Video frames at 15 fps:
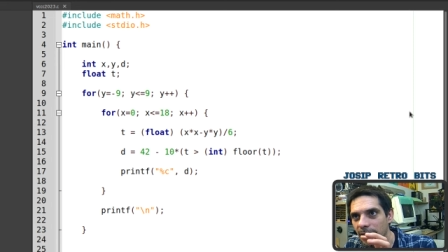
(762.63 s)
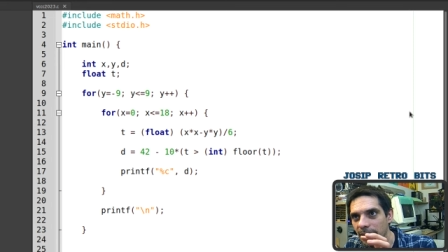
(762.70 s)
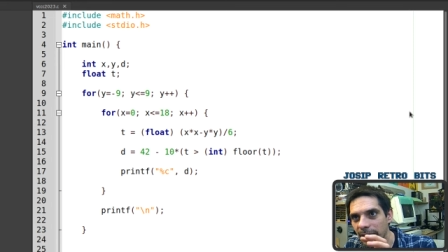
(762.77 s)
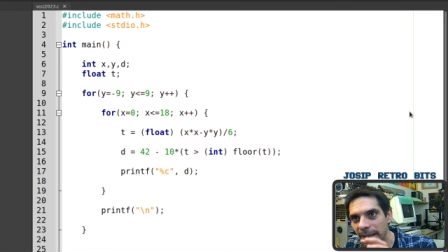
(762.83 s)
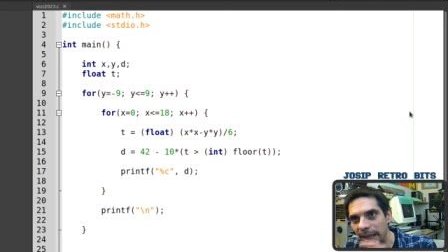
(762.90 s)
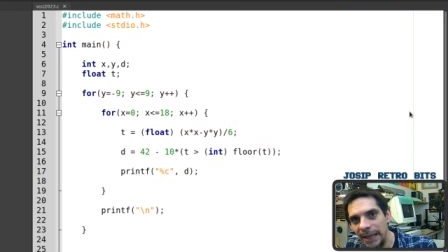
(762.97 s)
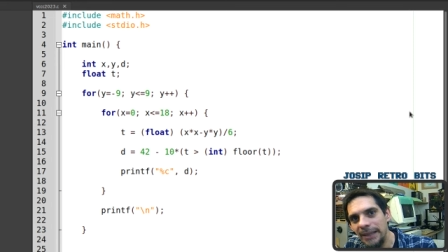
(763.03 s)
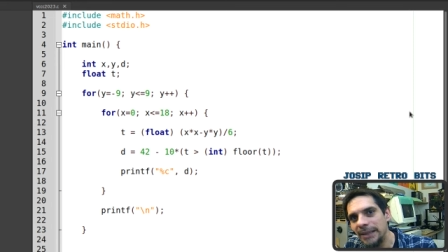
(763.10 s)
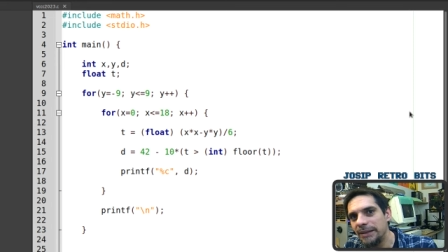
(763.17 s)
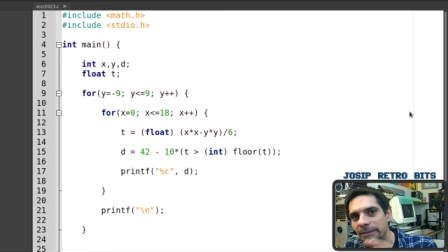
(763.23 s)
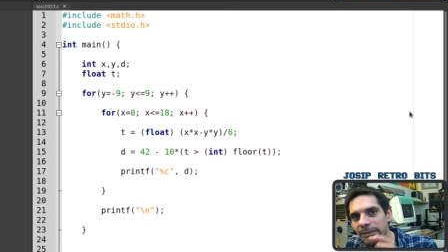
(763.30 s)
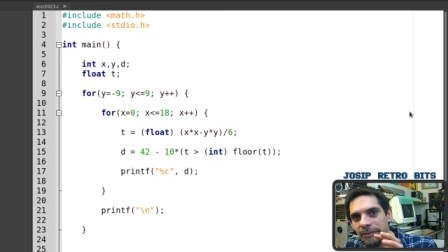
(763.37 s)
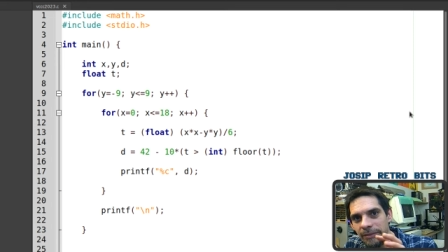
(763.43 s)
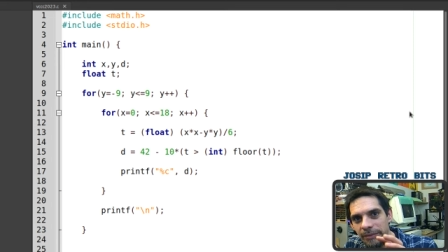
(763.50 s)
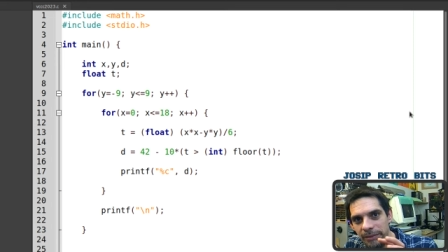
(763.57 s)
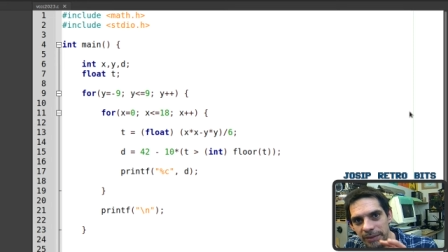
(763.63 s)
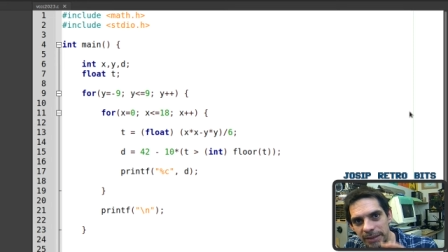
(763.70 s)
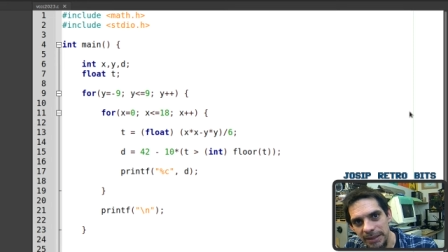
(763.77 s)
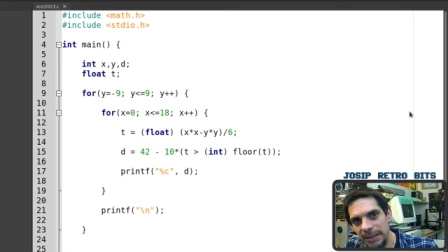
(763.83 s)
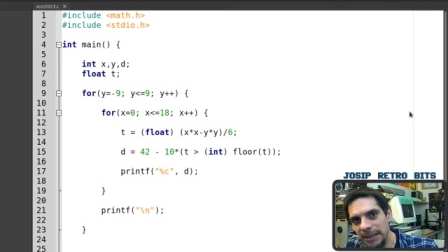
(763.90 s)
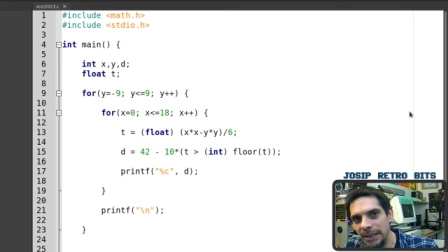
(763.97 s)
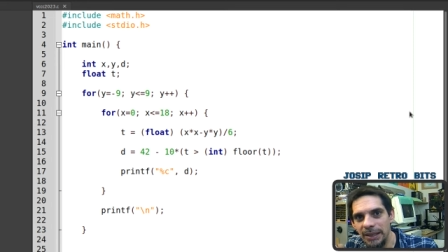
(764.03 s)
native
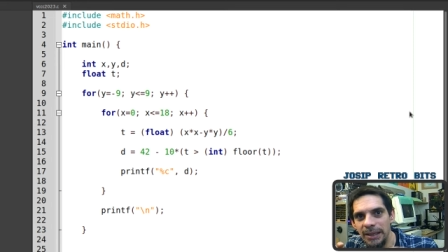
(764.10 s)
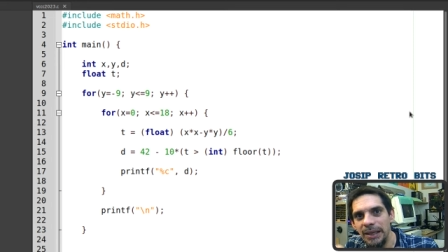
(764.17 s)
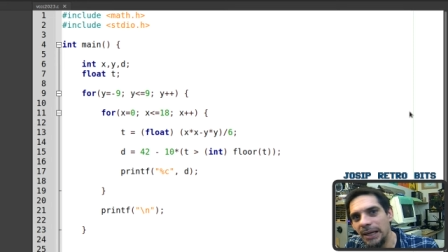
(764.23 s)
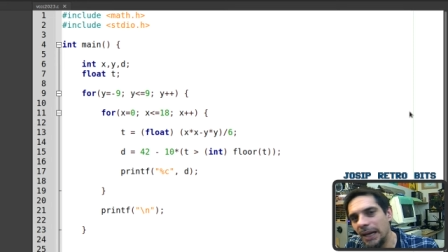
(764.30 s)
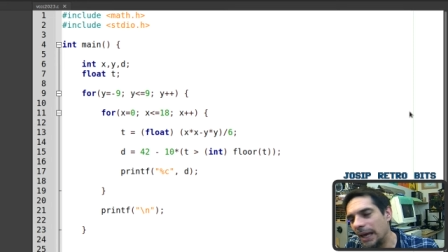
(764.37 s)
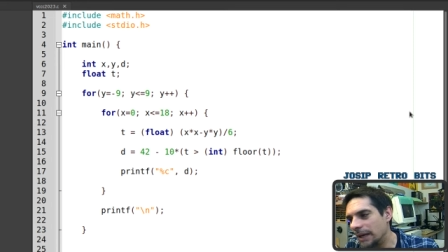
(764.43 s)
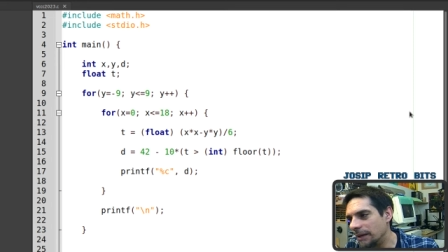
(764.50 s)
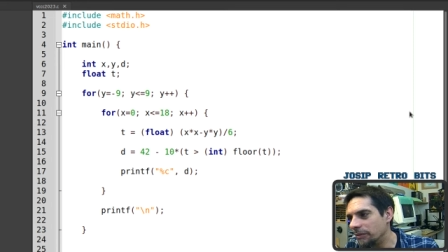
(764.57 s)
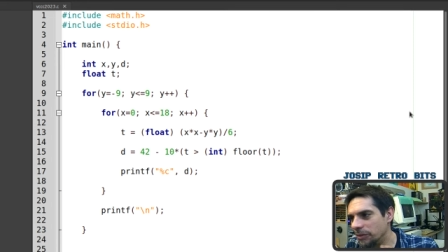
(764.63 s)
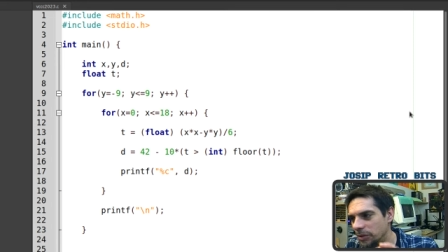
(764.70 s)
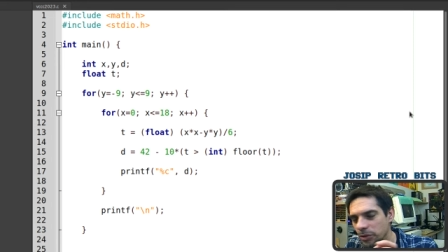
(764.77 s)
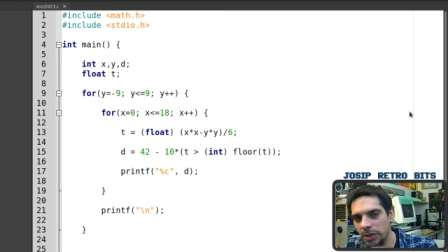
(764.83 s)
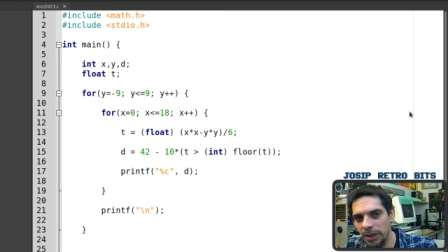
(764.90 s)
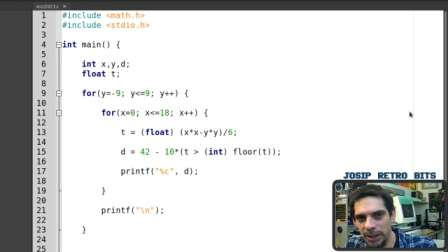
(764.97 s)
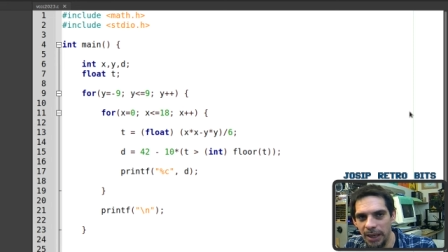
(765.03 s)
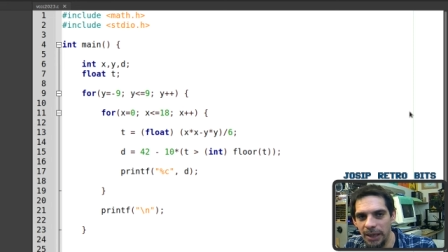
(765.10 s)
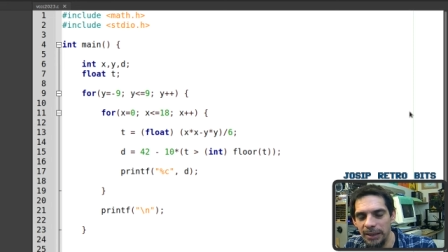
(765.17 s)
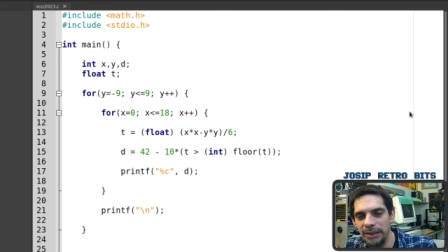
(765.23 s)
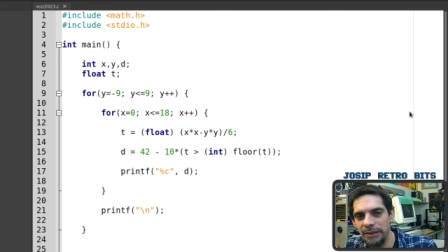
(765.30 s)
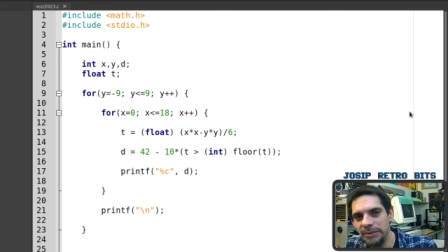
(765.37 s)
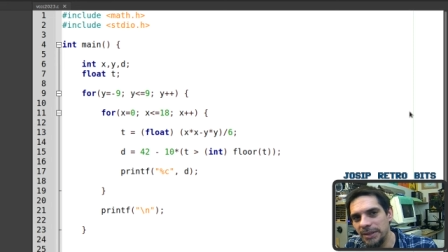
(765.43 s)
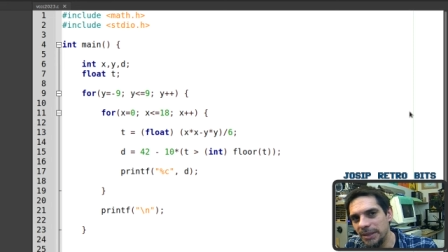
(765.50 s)
C language and
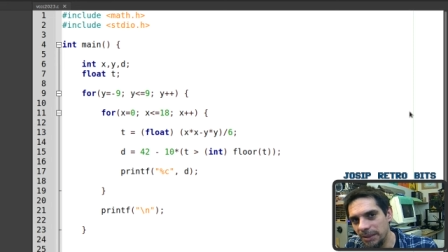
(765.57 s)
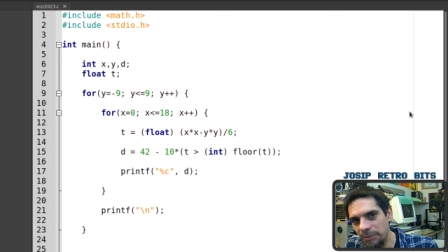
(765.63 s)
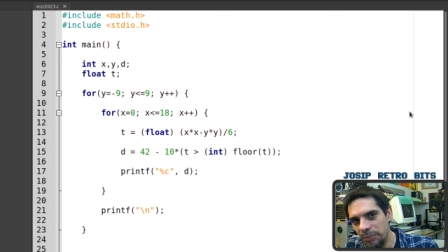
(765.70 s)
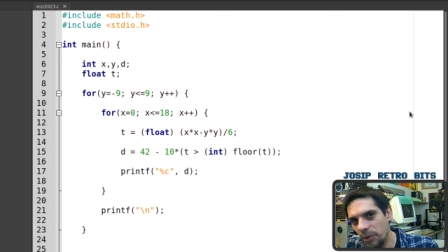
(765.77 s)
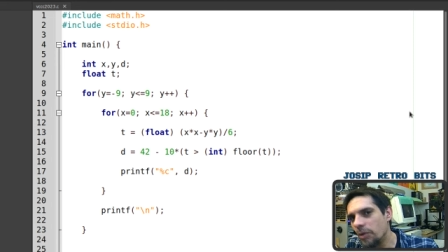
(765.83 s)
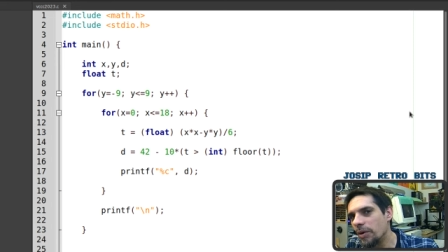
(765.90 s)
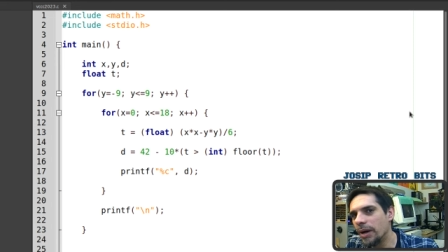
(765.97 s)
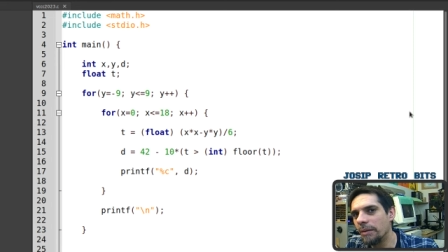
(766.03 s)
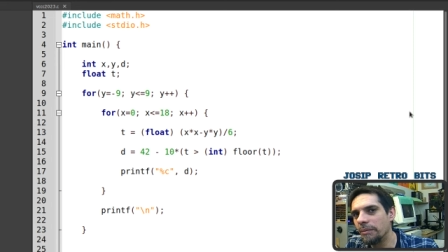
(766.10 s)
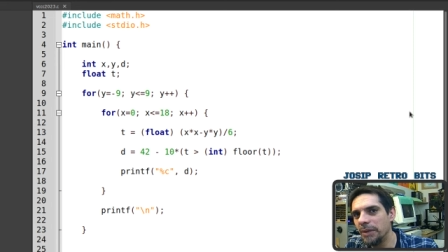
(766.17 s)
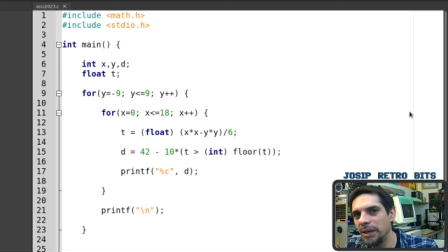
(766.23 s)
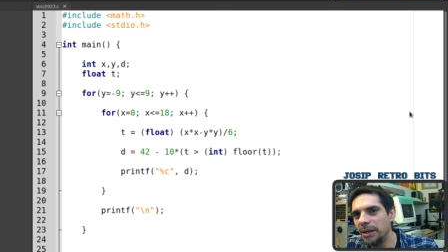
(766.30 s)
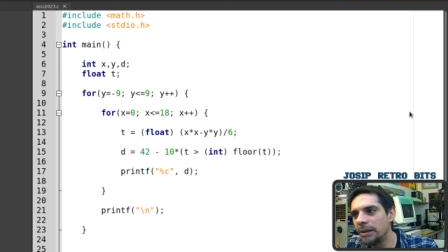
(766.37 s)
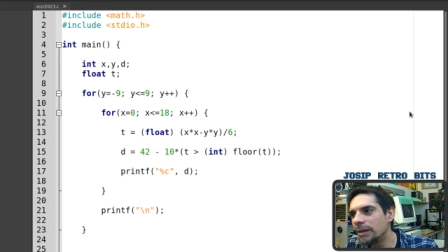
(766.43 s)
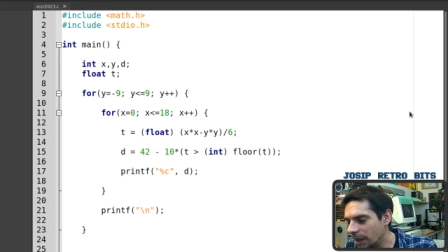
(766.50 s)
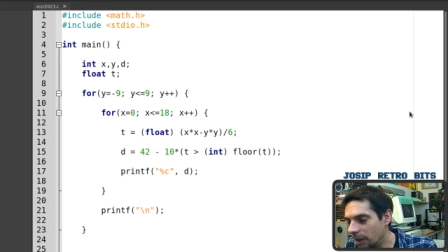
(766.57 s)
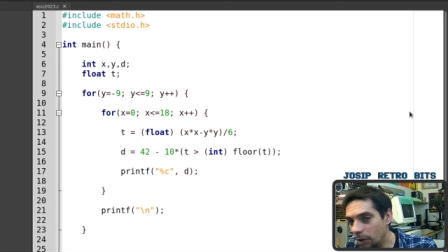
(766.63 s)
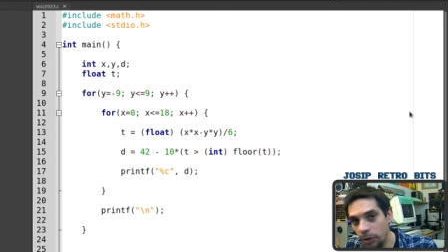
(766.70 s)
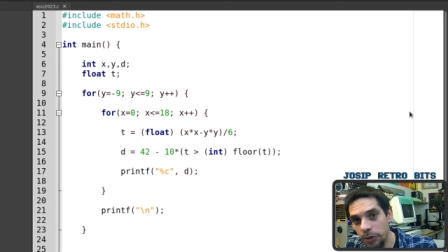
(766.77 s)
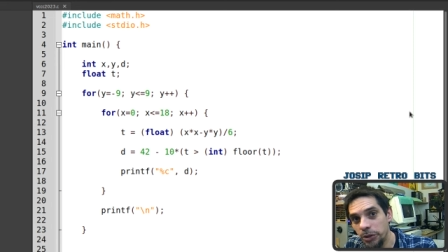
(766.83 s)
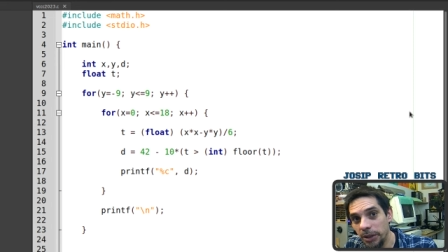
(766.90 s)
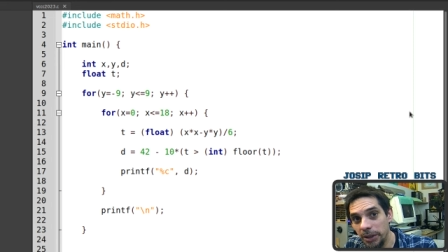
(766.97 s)
native C programming
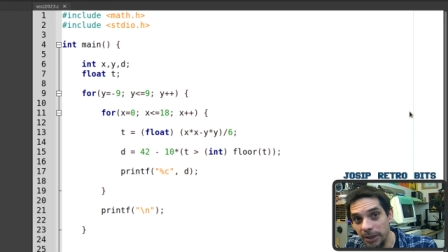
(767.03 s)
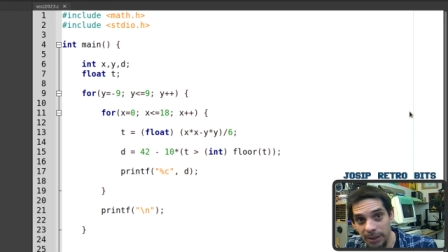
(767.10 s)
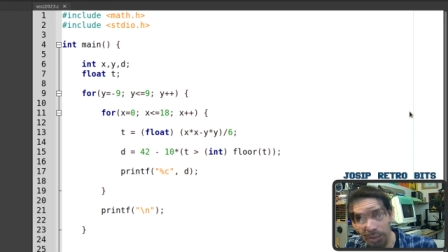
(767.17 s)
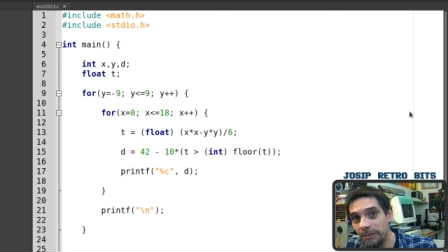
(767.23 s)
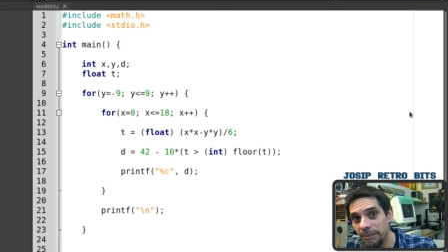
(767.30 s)
logic